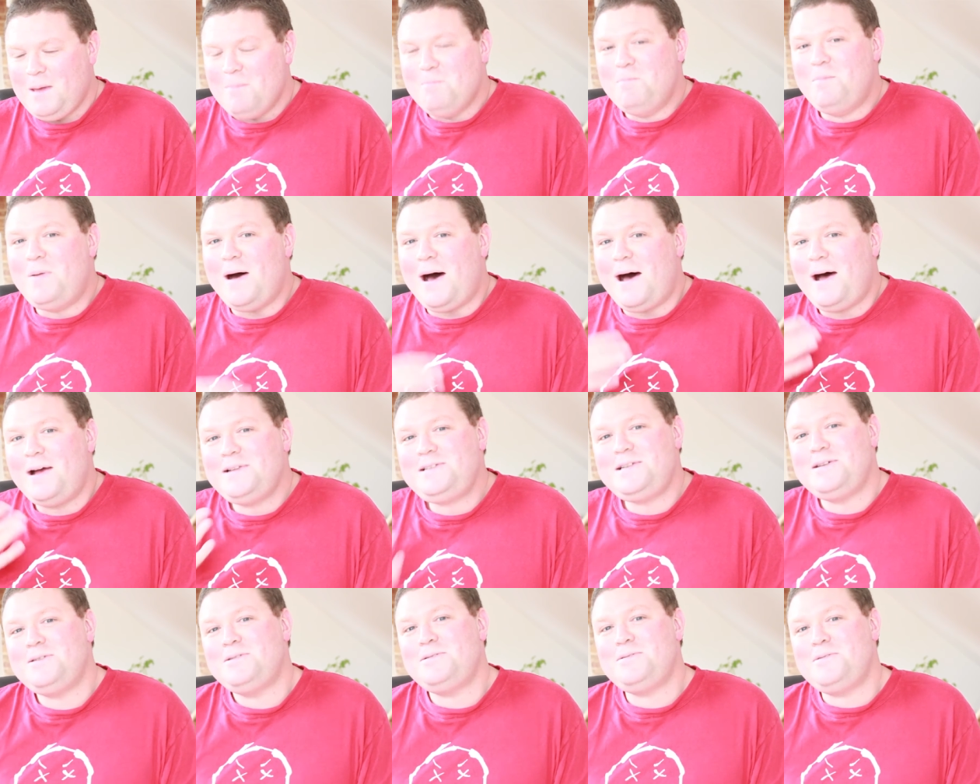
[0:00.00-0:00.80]
But I
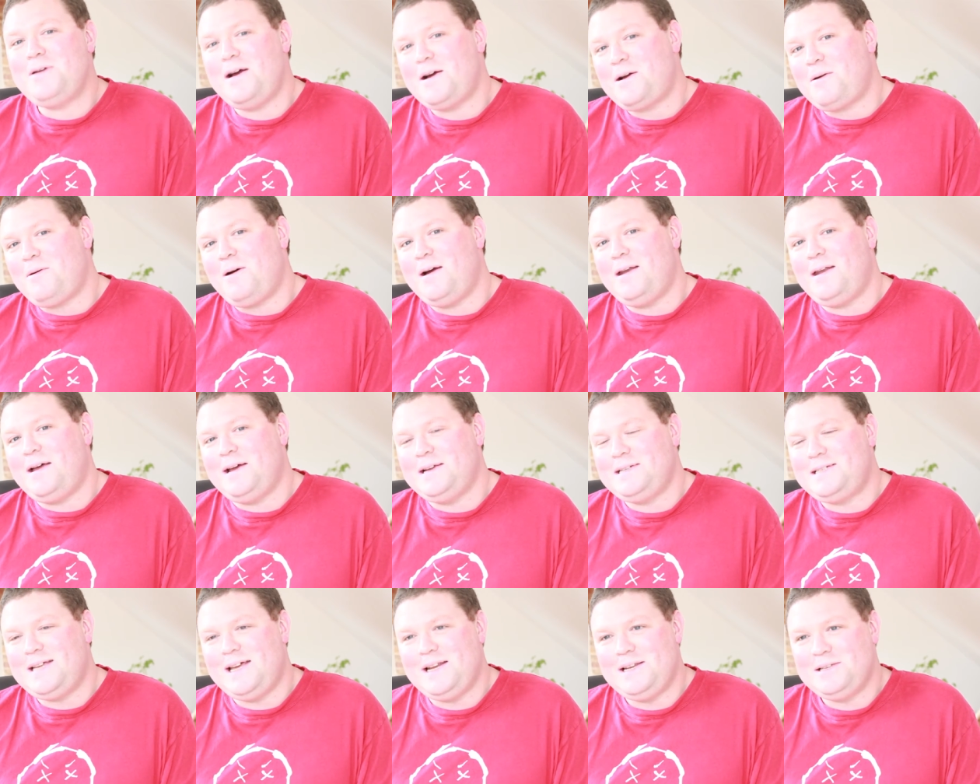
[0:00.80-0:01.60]
do quite
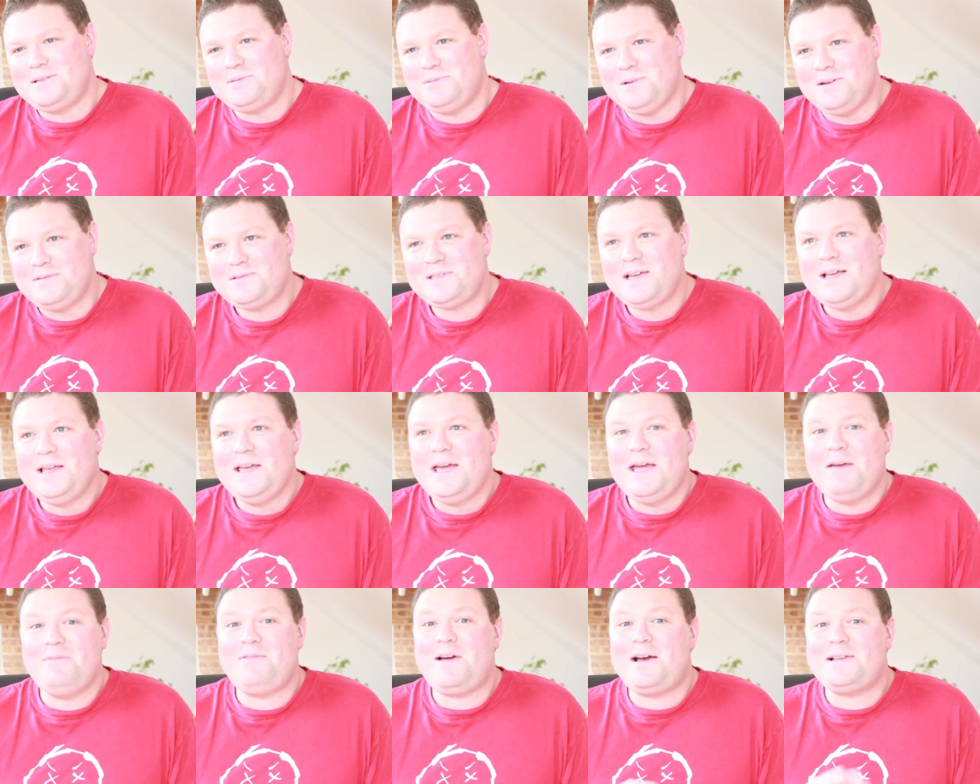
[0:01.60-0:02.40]
like Taylor Swift.
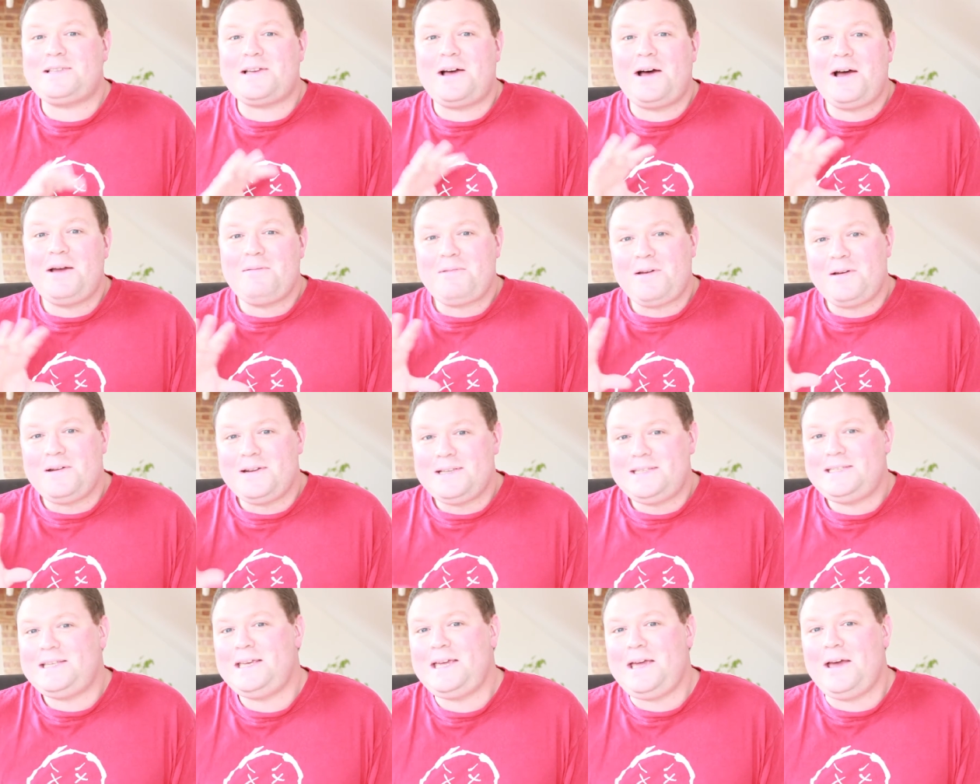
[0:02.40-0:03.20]
In fact, I'm going to
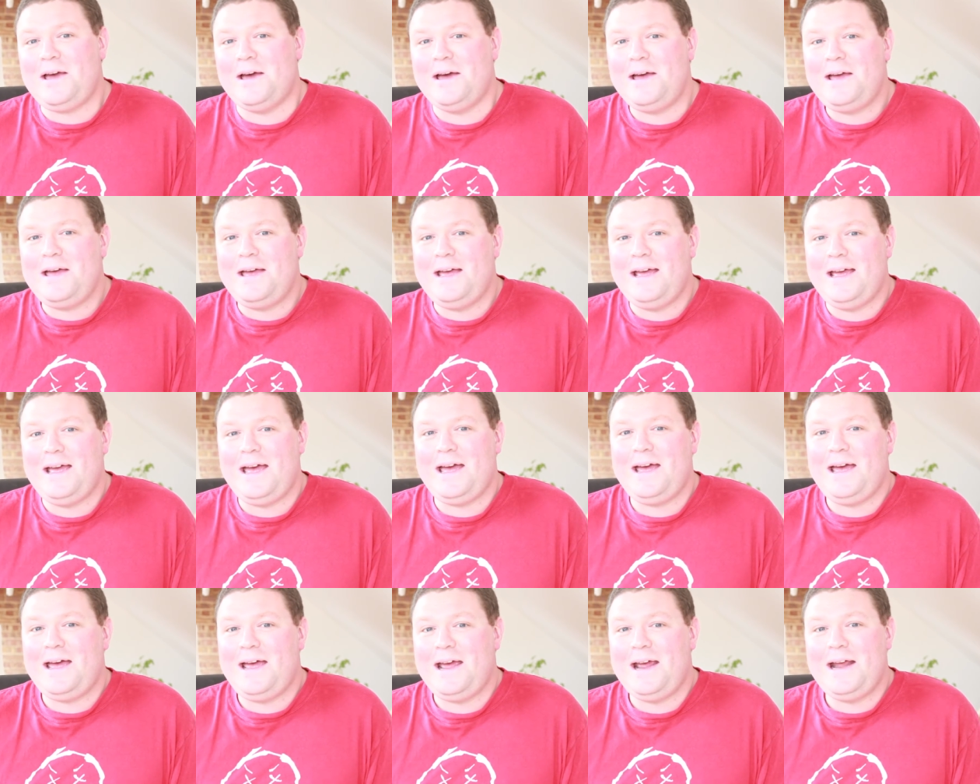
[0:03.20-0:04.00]
see her
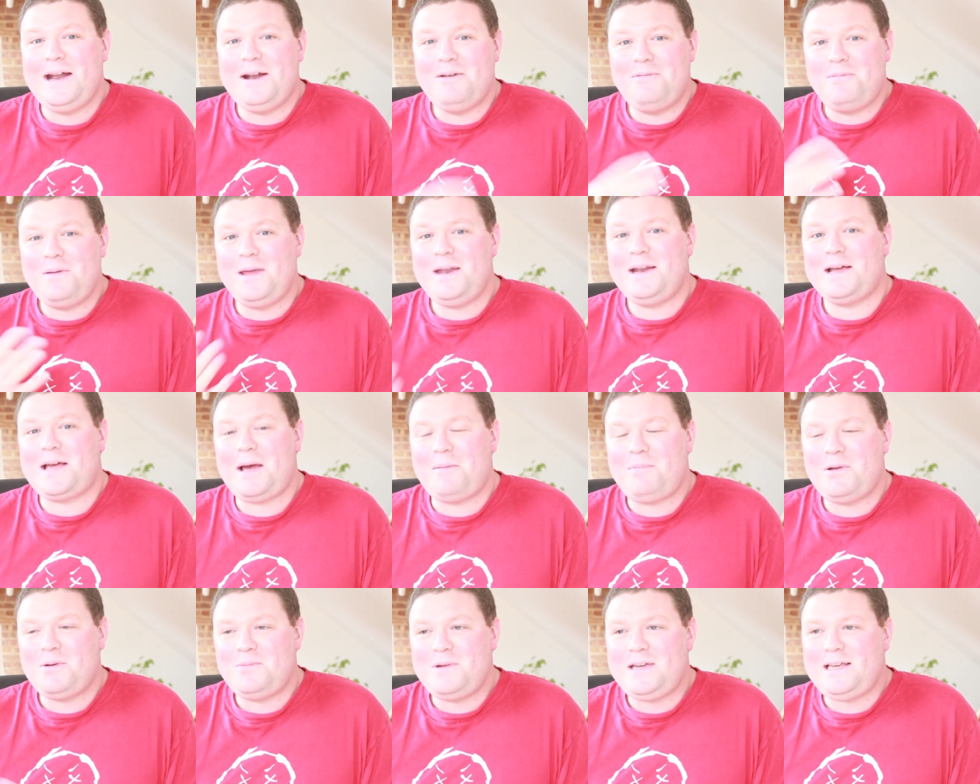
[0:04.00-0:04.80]
in a
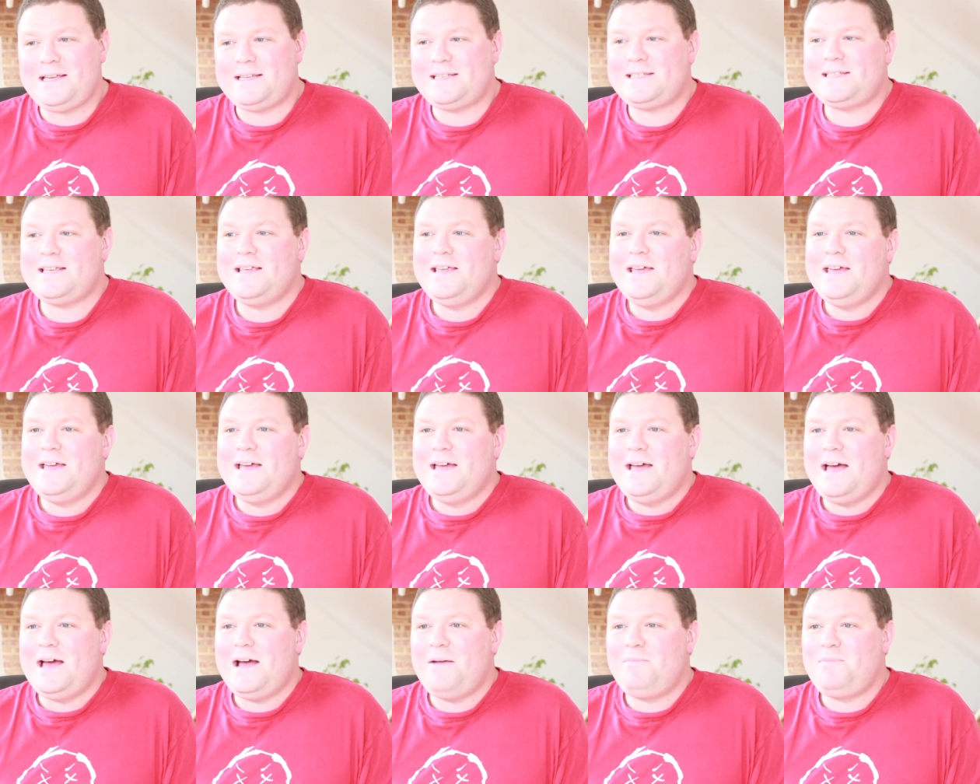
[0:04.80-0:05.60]
couple of weeks
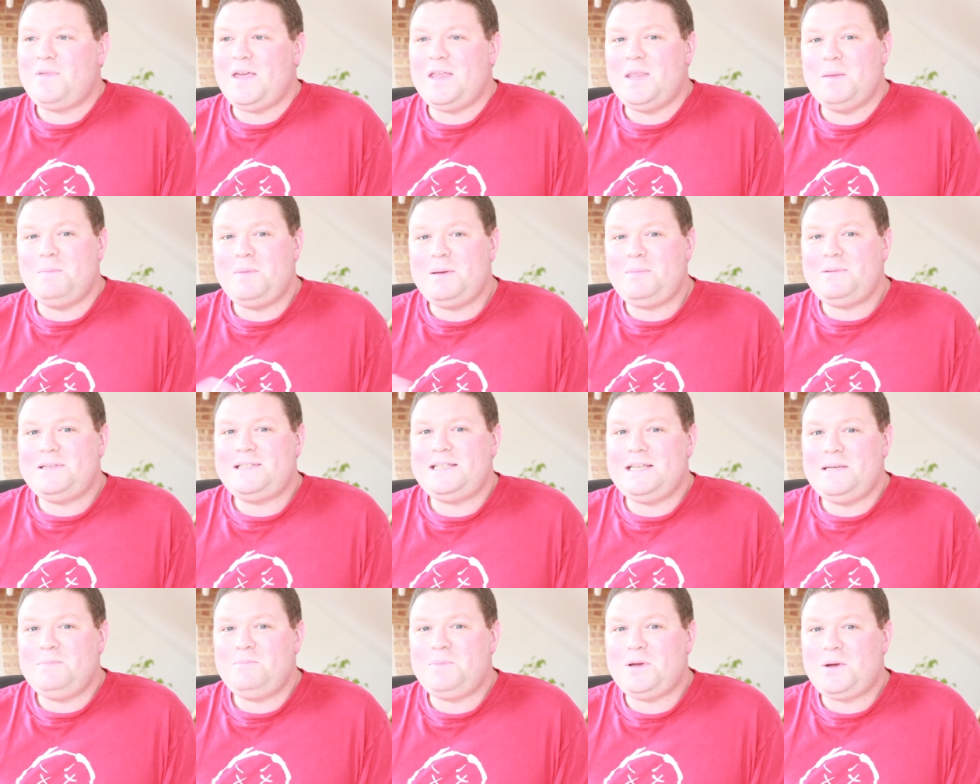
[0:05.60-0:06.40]
at the
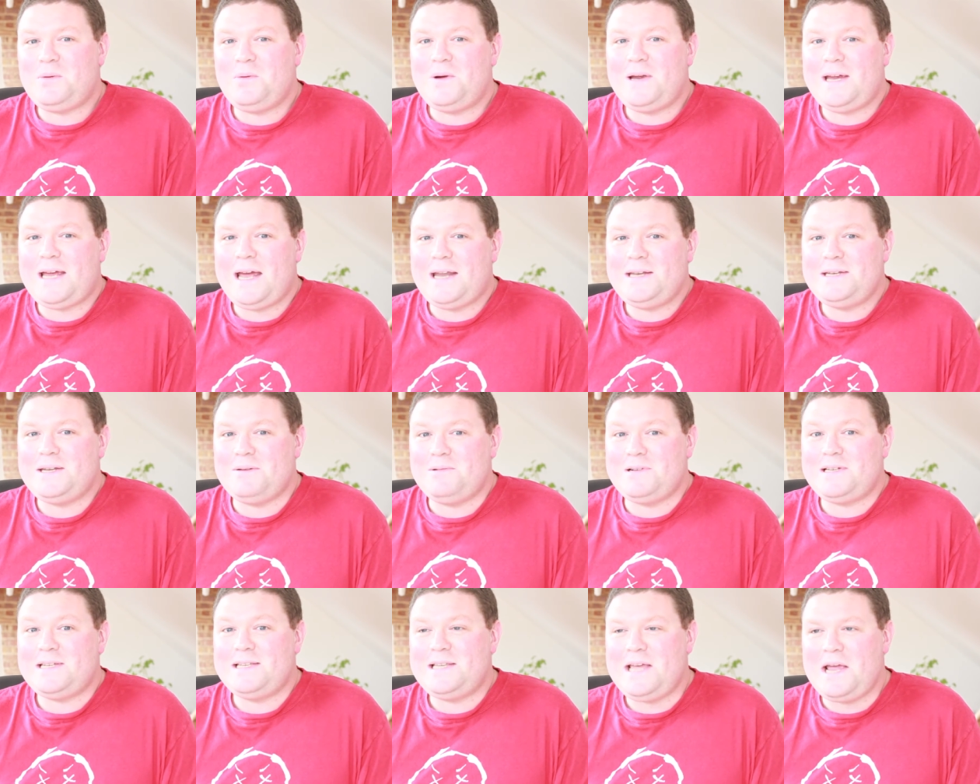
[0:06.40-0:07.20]
BBC Big Weekender,
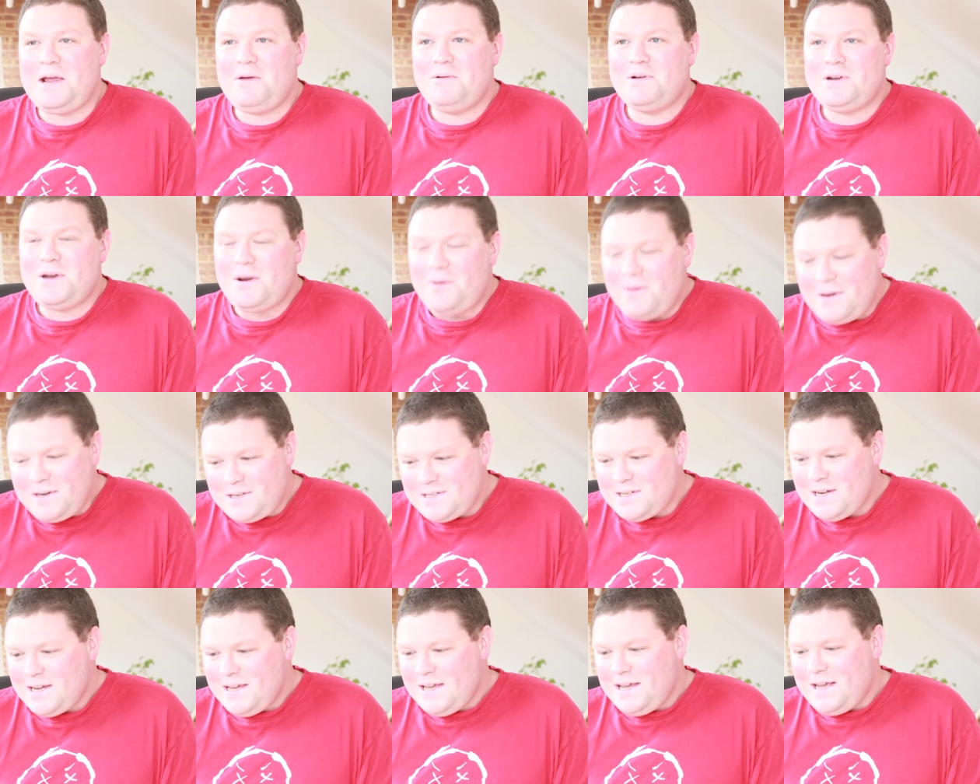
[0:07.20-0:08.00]
which is here in
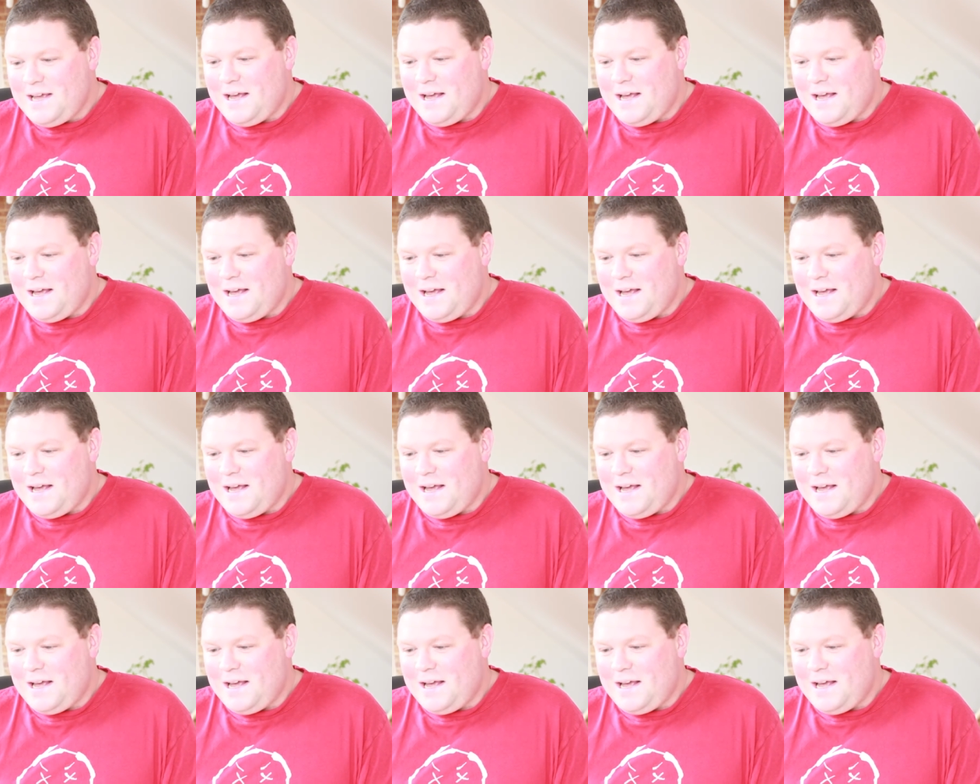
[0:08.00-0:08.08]
Norwich.